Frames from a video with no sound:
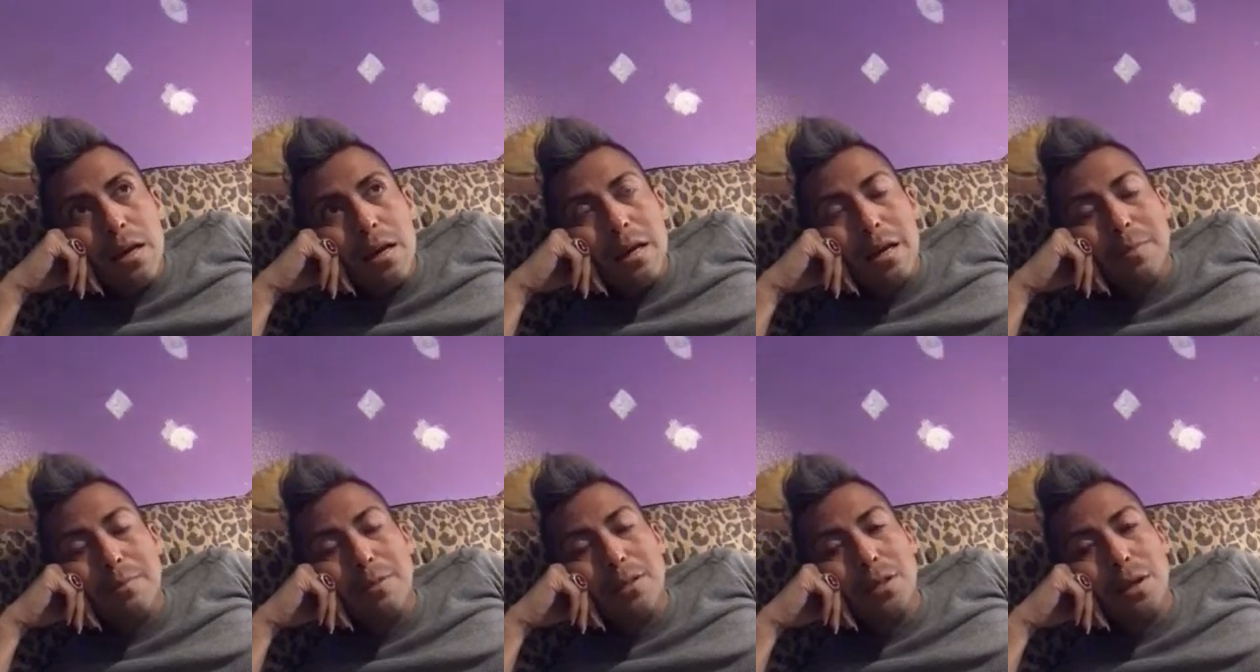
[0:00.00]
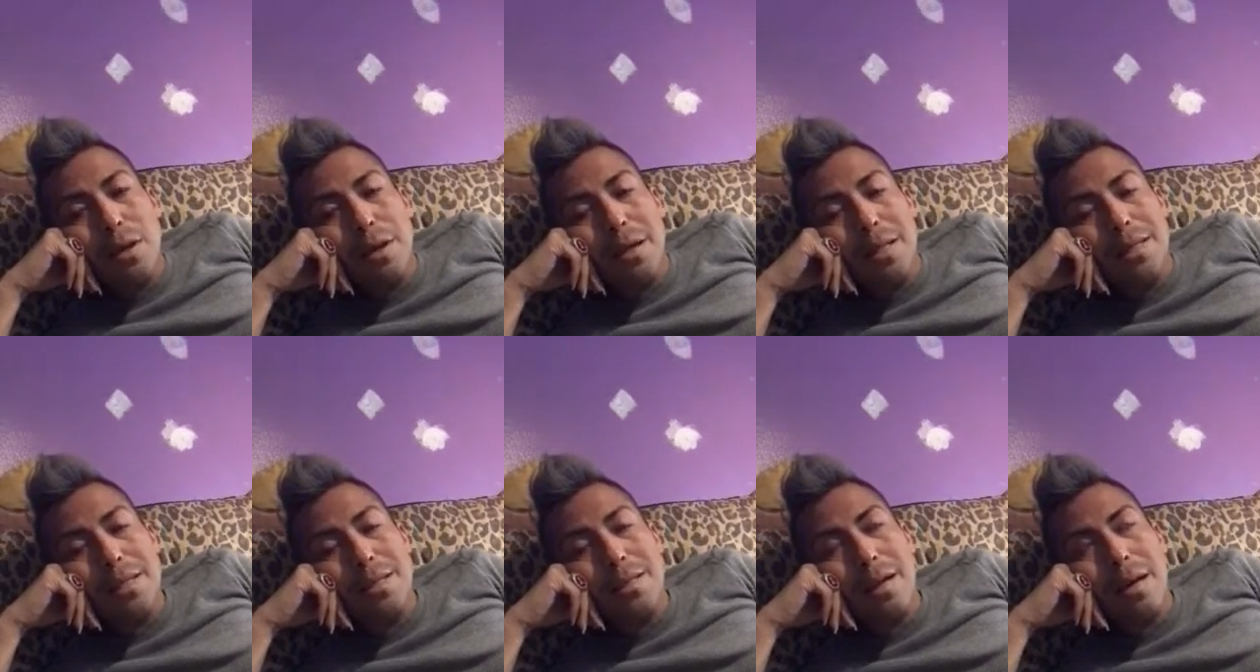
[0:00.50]
And I'm sorry, I
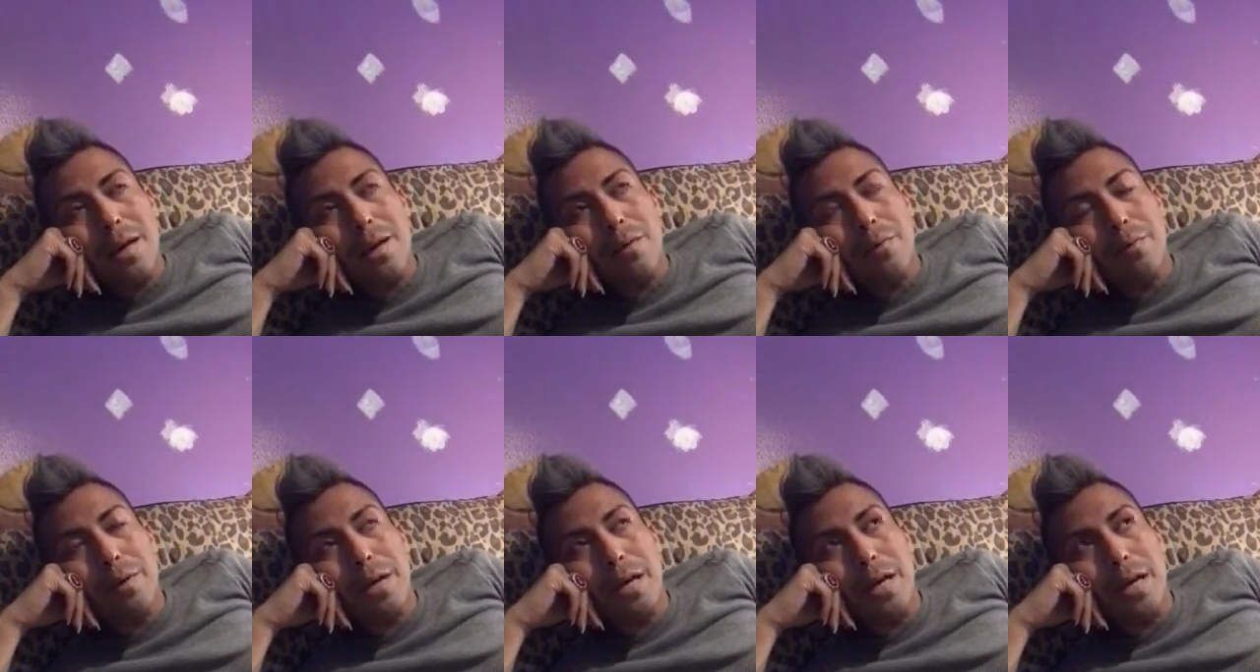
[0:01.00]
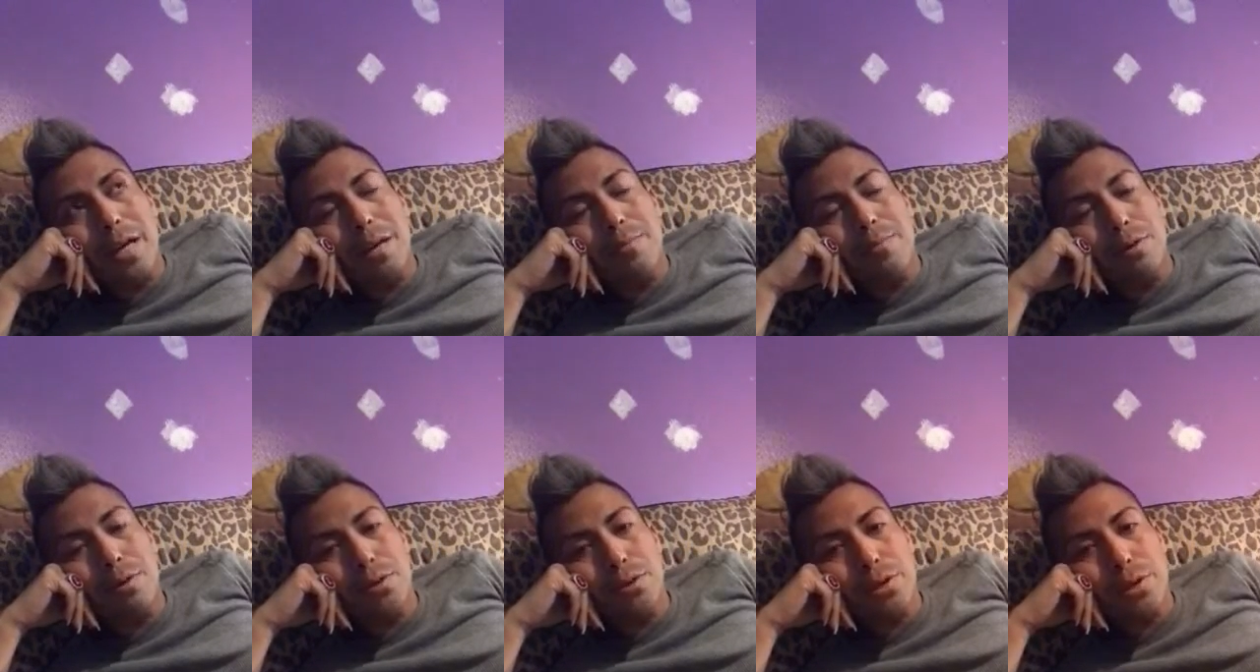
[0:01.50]
just had a really
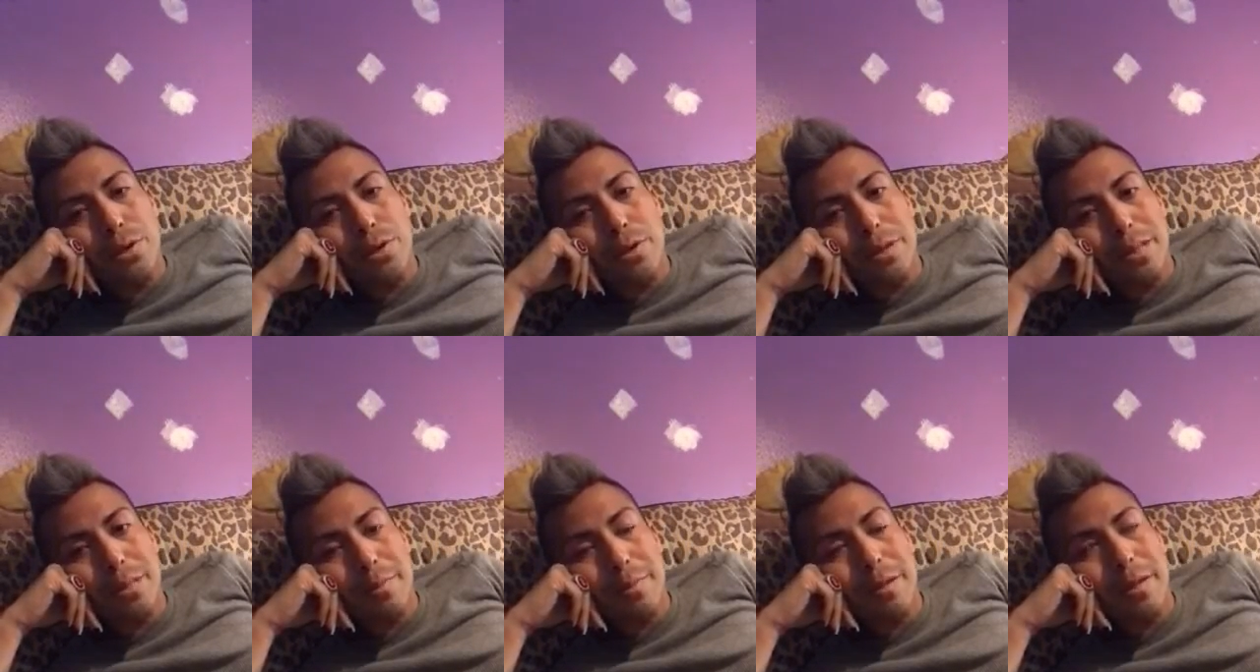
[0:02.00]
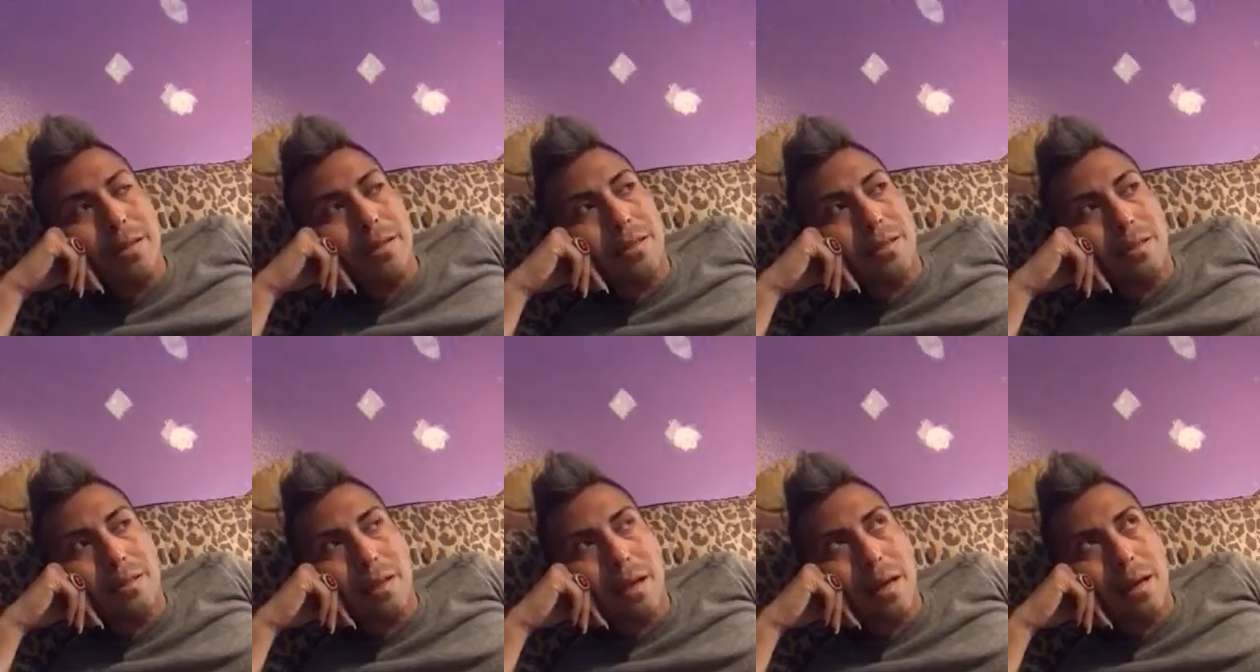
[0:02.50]
emotional
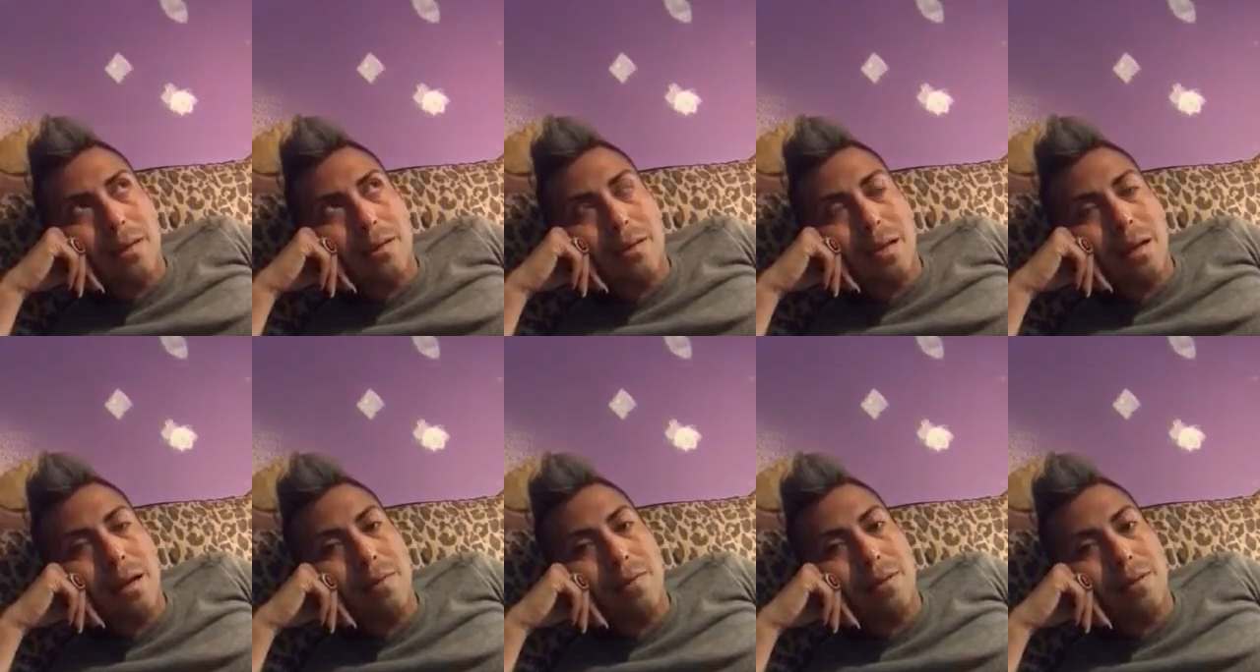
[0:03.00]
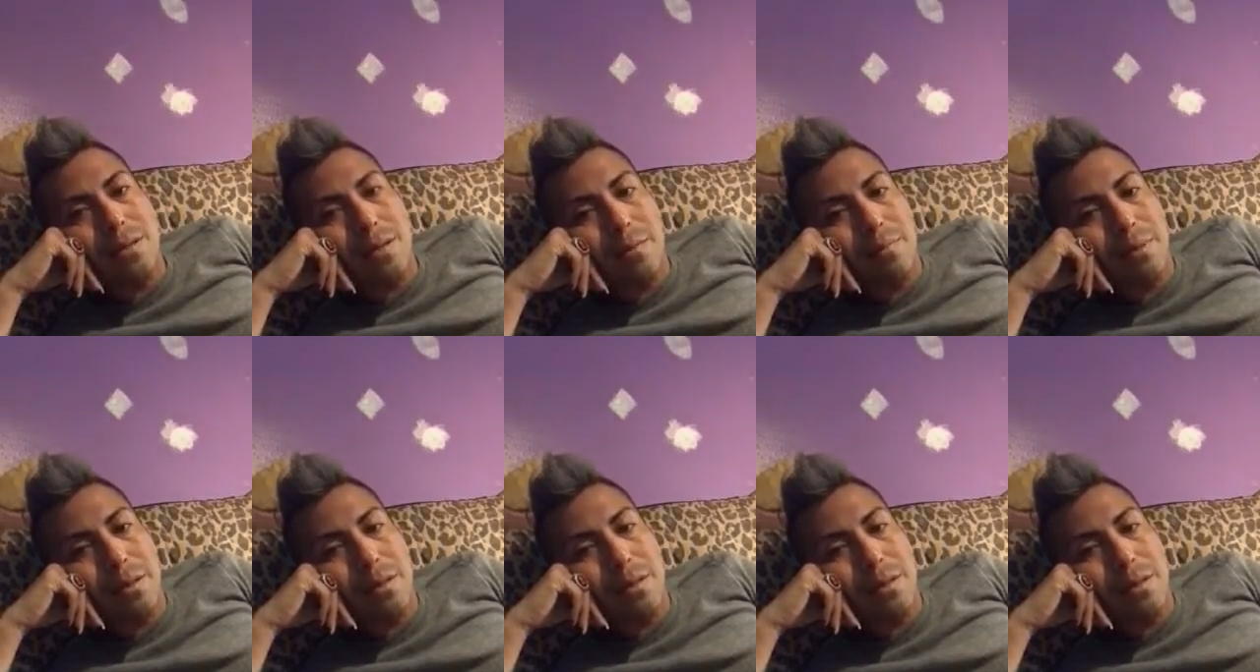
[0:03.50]
experience like not even 10